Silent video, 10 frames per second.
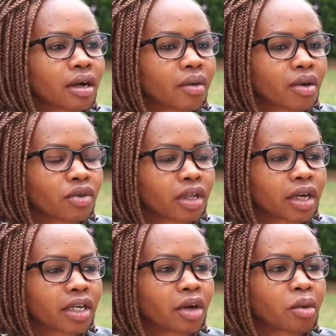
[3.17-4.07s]
I work for the
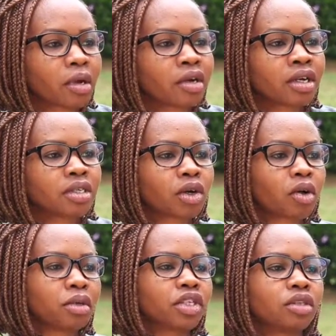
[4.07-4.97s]
Kenya Human Rights
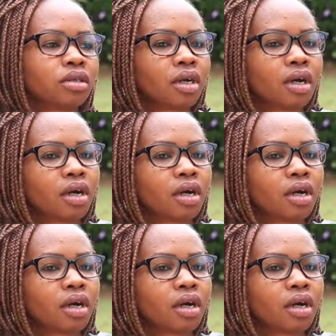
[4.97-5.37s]
Commission